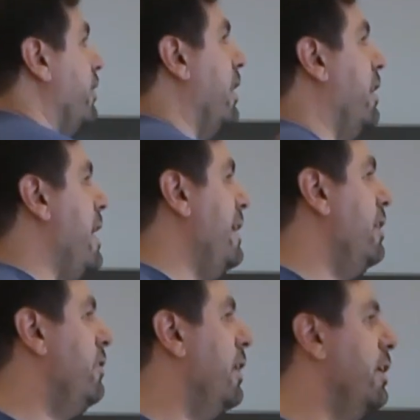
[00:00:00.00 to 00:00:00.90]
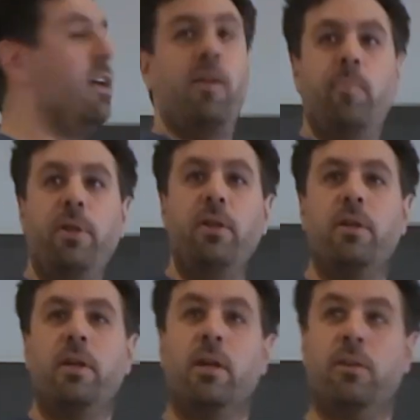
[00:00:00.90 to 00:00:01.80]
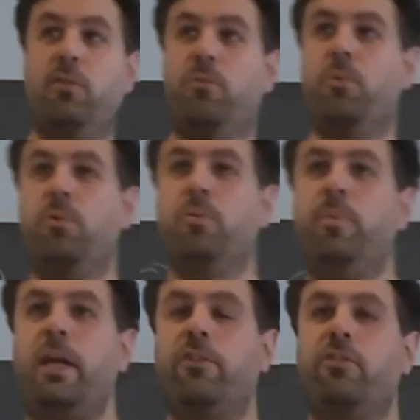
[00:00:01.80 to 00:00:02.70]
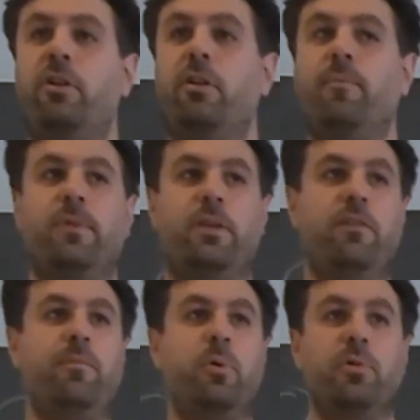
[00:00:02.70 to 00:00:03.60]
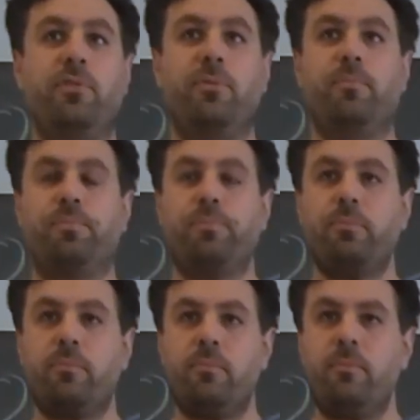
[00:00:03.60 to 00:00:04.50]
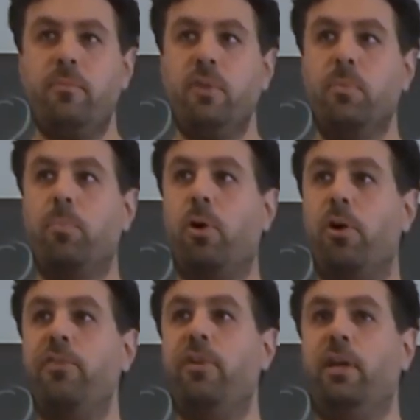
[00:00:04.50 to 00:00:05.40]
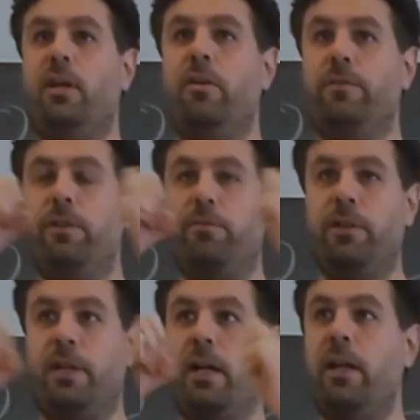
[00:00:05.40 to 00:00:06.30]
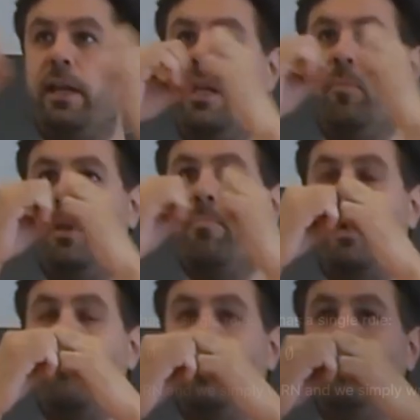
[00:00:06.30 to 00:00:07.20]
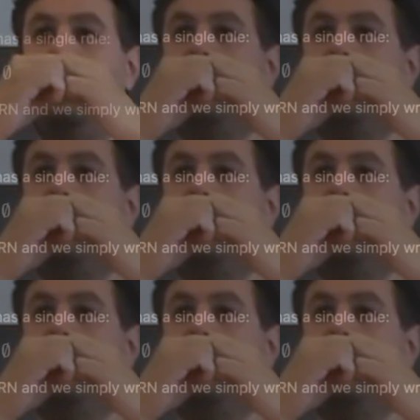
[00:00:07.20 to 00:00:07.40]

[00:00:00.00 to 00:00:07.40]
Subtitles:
color A and the other color B. This rule could be actually if both balls of different color A and B bump into each